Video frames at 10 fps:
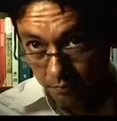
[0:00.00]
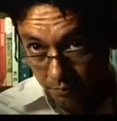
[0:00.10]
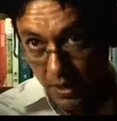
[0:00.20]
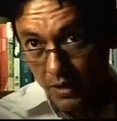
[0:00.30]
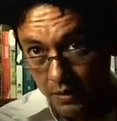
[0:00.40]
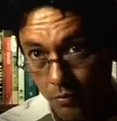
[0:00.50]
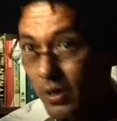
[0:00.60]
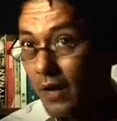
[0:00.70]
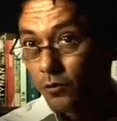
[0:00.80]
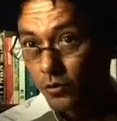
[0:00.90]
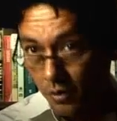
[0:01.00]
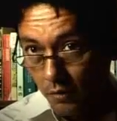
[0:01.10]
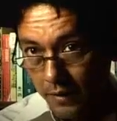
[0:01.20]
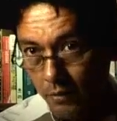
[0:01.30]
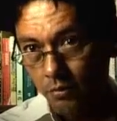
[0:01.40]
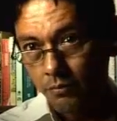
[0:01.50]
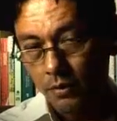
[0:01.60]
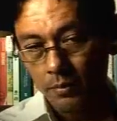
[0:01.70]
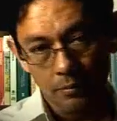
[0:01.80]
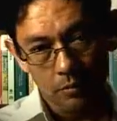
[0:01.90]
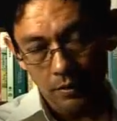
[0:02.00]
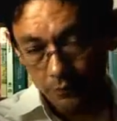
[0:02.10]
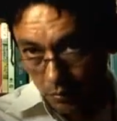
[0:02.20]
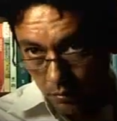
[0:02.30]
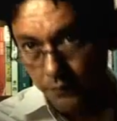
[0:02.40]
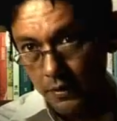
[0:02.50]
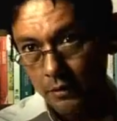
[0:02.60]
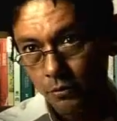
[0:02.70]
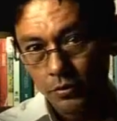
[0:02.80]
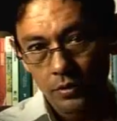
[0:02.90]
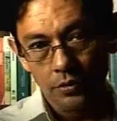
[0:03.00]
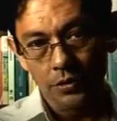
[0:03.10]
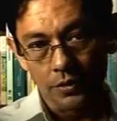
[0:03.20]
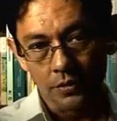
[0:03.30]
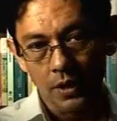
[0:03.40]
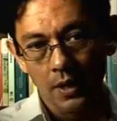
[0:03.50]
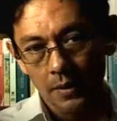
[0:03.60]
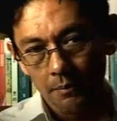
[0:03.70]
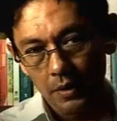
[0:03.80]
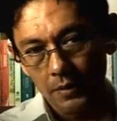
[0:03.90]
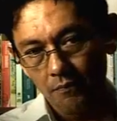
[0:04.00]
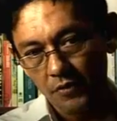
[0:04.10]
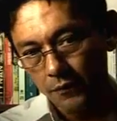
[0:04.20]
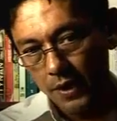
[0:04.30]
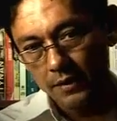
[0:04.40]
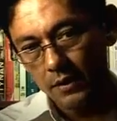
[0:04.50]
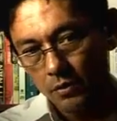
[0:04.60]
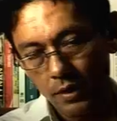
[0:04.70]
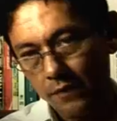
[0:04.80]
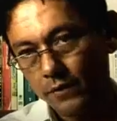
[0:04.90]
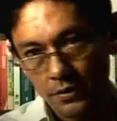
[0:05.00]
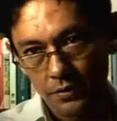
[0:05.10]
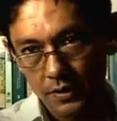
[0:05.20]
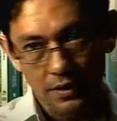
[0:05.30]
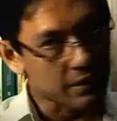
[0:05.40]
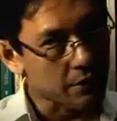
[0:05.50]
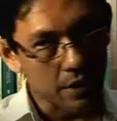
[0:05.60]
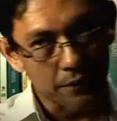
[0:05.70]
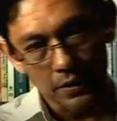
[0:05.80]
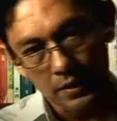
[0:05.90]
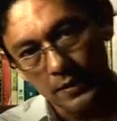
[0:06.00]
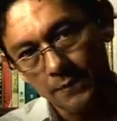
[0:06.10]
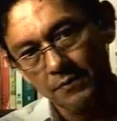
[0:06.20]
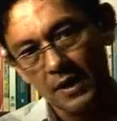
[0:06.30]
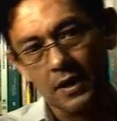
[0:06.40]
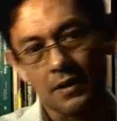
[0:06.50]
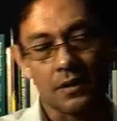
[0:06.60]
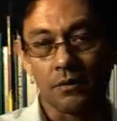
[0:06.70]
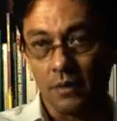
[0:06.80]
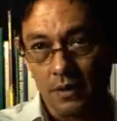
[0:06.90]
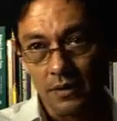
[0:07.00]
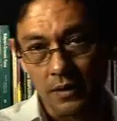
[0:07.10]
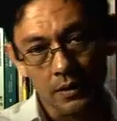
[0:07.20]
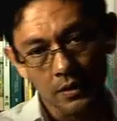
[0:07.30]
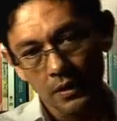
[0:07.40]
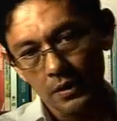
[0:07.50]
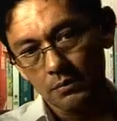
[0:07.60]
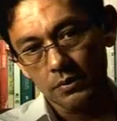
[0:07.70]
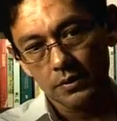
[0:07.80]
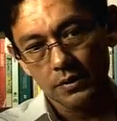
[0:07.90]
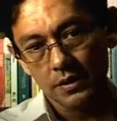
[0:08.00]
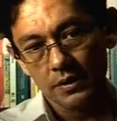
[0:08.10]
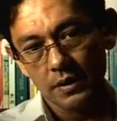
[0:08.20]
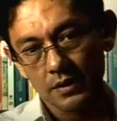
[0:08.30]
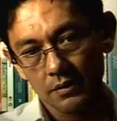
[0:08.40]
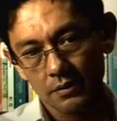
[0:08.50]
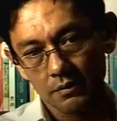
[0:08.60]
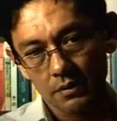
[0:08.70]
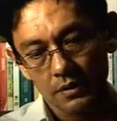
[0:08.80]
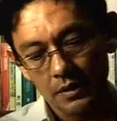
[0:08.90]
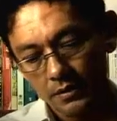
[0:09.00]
made, and we have to solve our own problem, and we have to look for our own solutions. But the fact that you have countries like South Africa and Indonesia would suggest that these